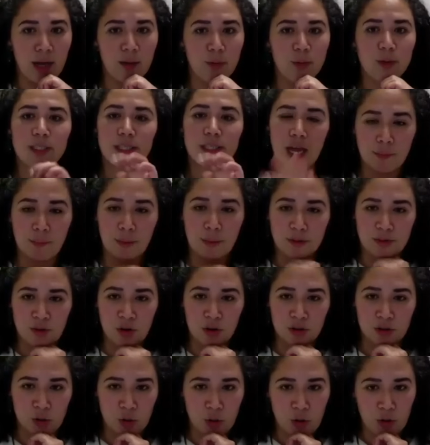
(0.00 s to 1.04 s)
I was a
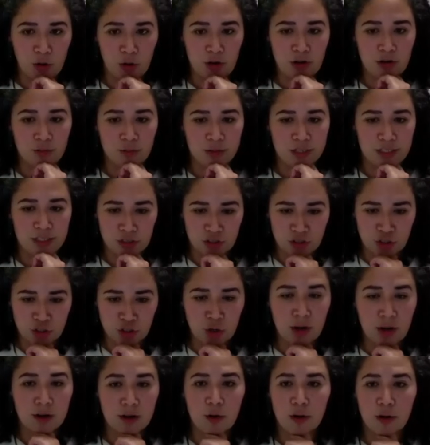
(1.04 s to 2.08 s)
postdoctoral researcher
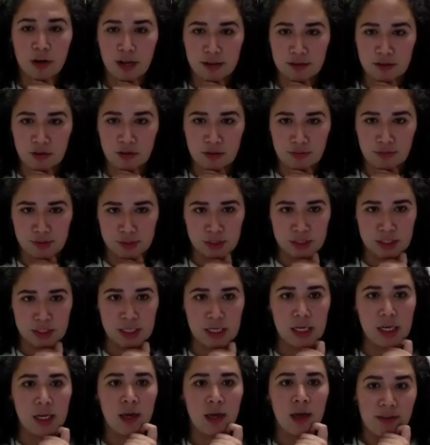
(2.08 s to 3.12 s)
at Cornell
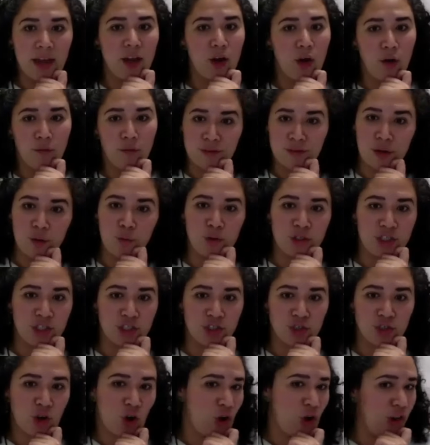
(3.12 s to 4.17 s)
University, they often would
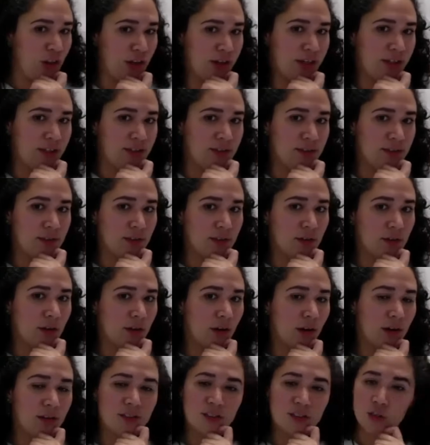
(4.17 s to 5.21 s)
just call us
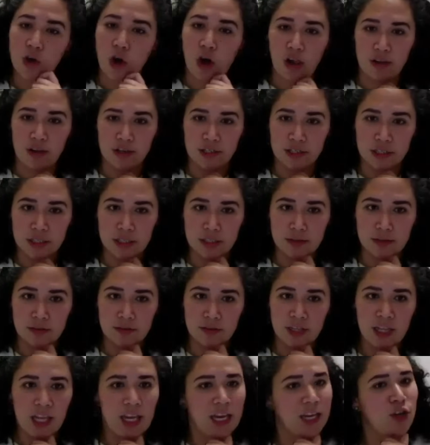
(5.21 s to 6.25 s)
scholars,
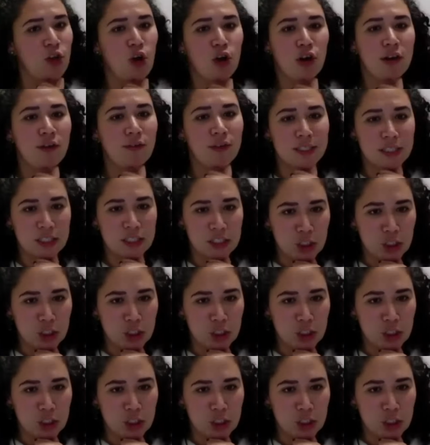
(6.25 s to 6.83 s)
like not even